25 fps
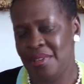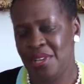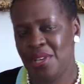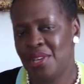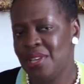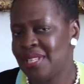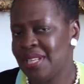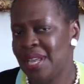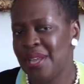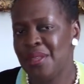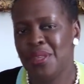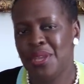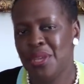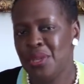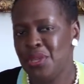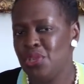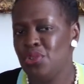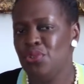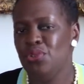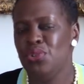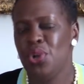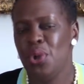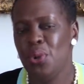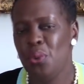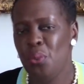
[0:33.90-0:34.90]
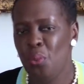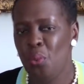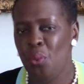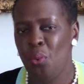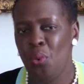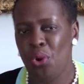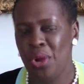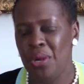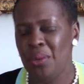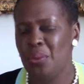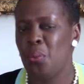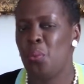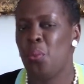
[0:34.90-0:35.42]
Because I think you don't
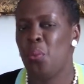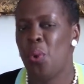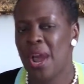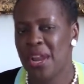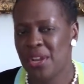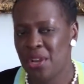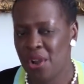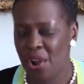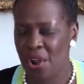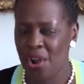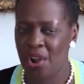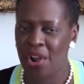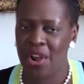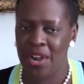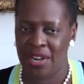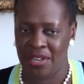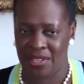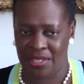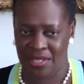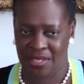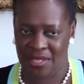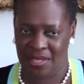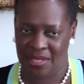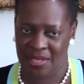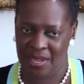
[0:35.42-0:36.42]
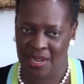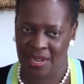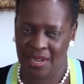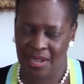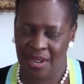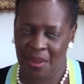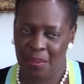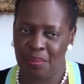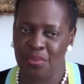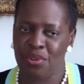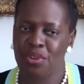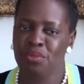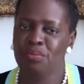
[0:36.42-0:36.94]
want, what hurts
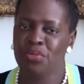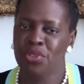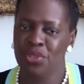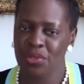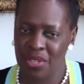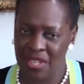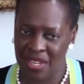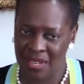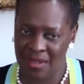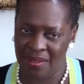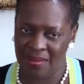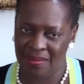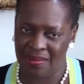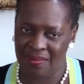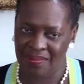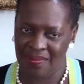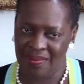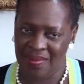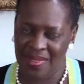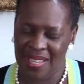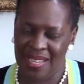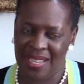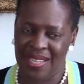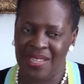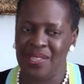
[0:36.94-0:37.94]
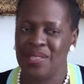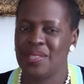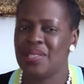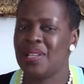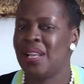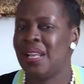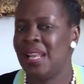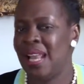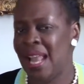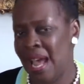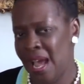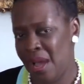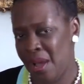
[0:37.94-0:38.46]
Bermuda is
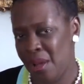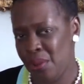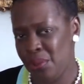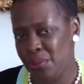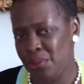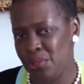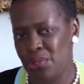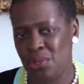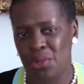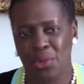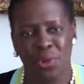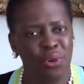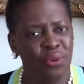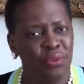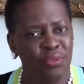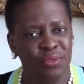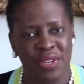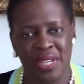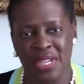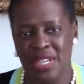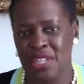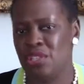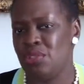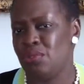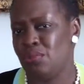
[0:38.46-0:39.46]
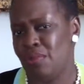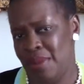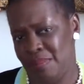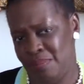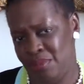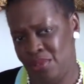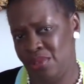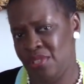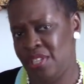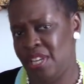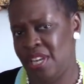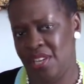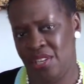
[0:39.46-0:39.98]
clouds over its
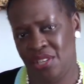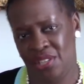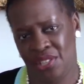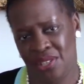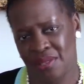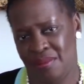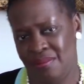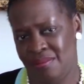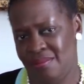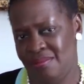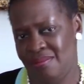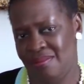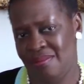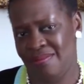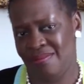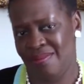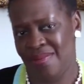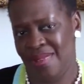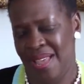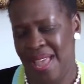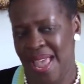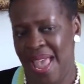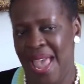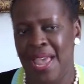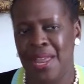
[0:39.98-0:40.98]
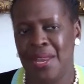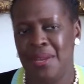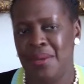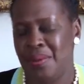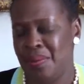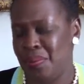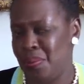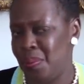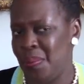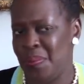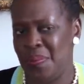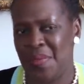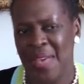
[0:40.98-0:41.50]
reputation.
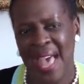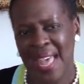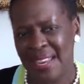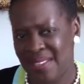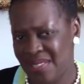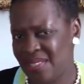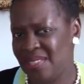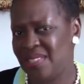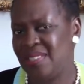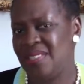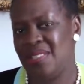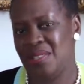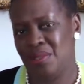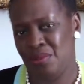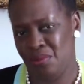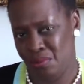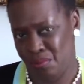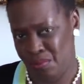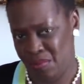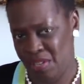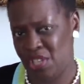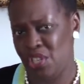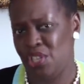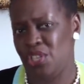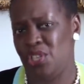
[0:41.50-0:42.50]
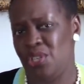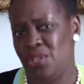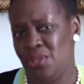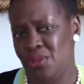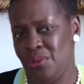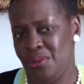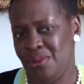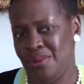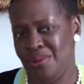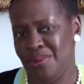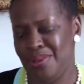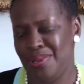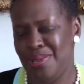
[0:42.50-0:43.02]
And that's the
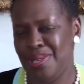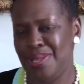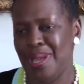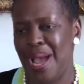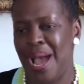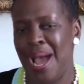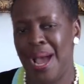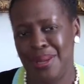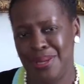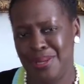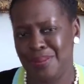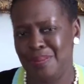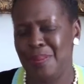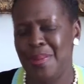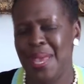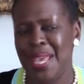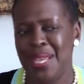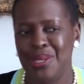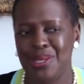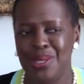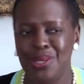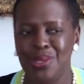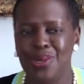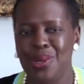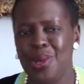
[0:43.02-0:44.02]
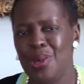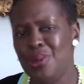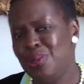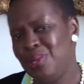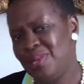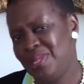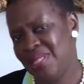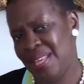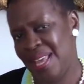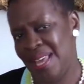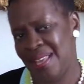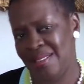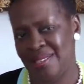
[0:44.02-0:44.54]
issue. It makes no
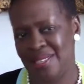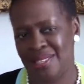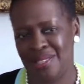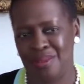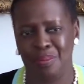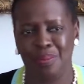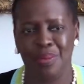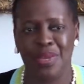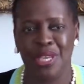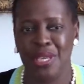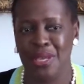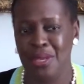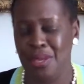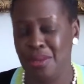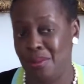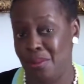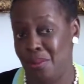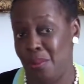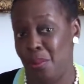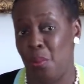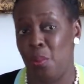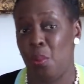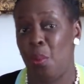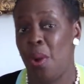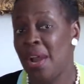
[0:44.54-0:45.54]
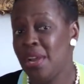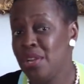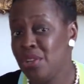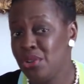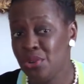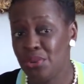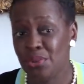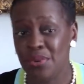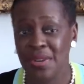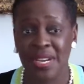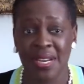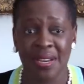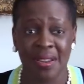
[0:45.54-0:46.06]
sense me
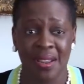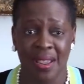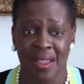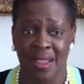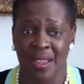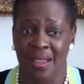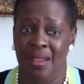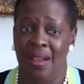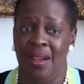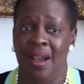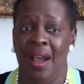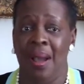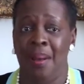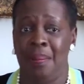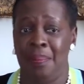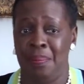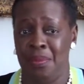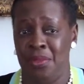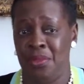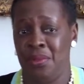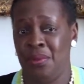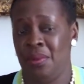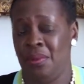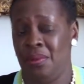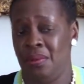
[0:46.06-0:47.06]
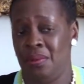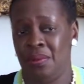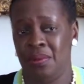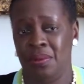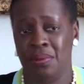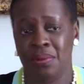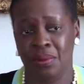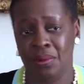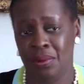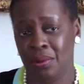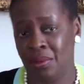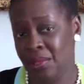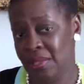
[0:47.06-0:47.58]
wandering up the
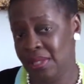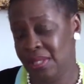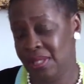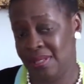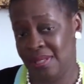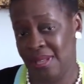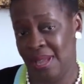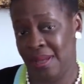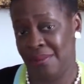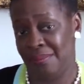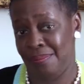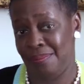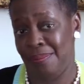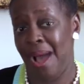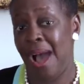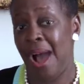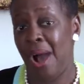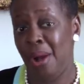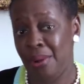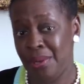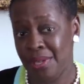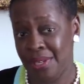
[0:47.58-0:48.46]
corridors of